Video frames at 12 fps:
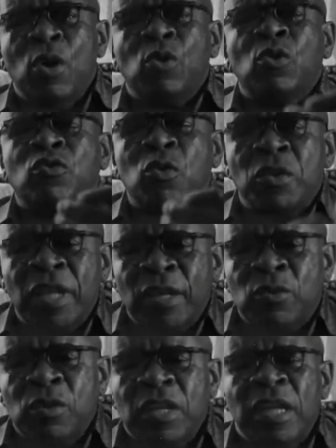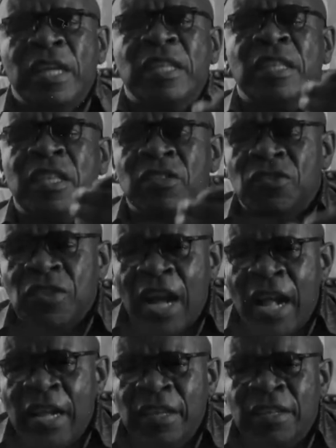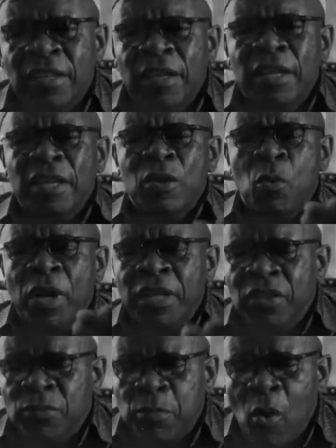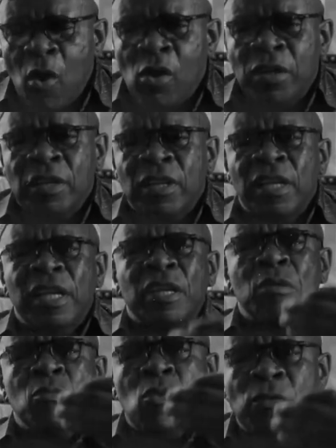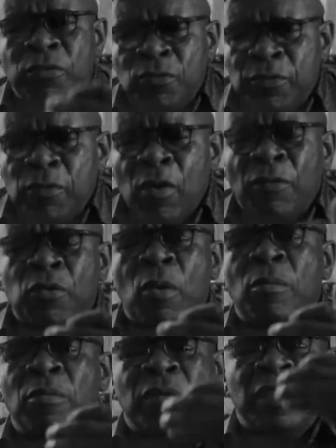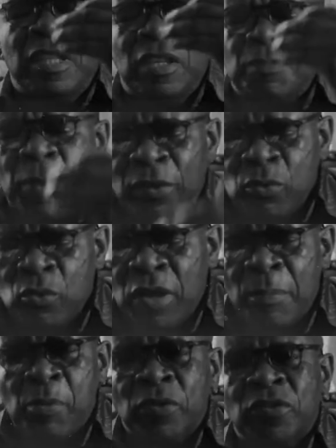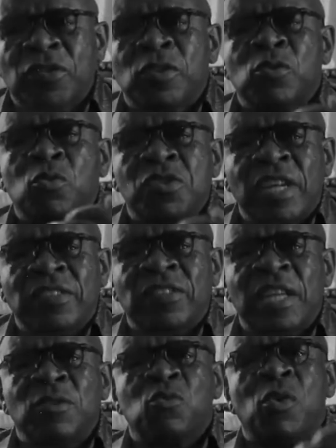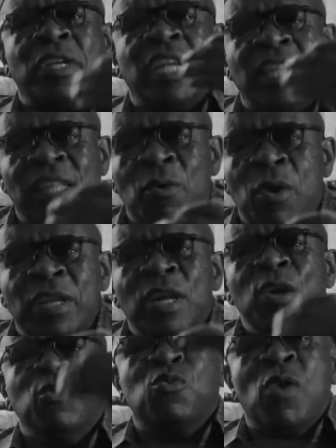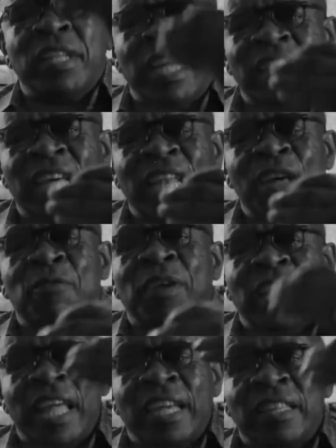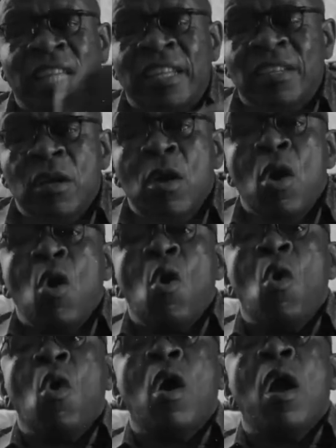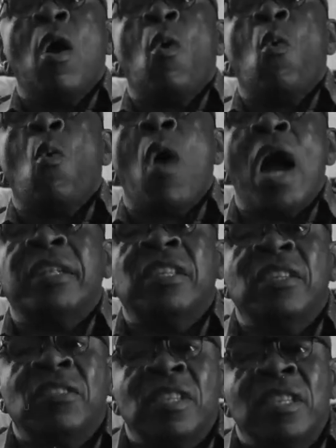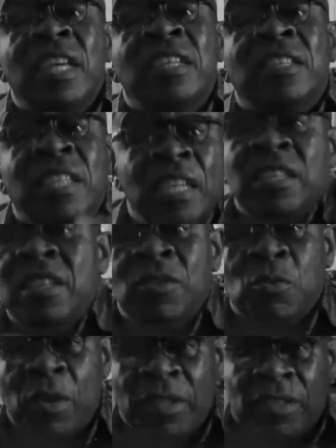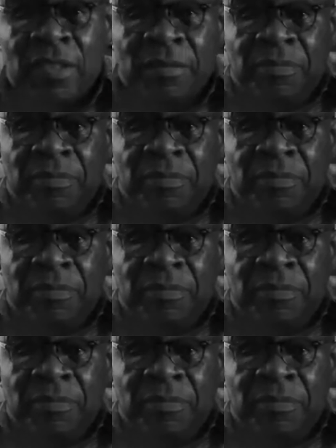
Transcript: so that this child, when he's born, he moves from this particular position to transcend to another one, to another level like that. What is it they did, these ones?